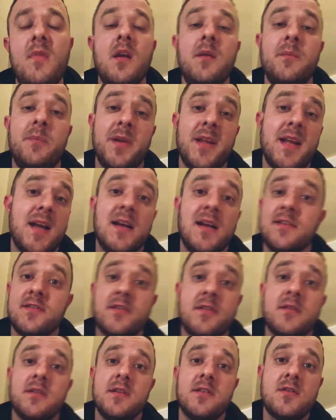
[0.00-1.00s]
But yeah,
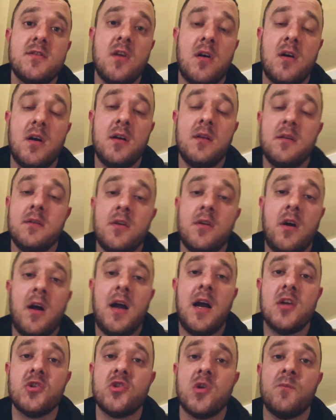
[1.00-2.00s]
it's, it's not a not a
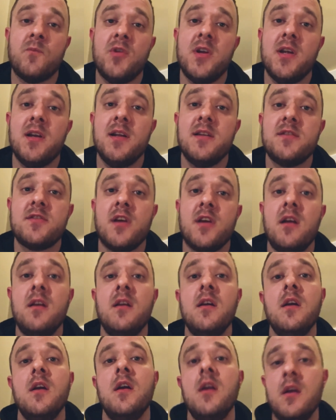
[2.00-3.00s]
hard job really. So
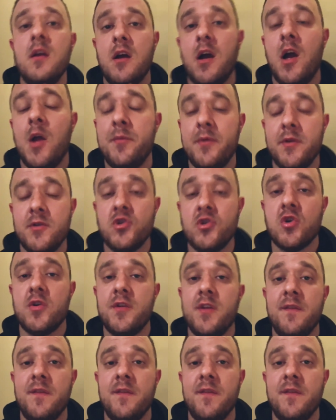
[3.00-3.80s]
I hope you're enjoying the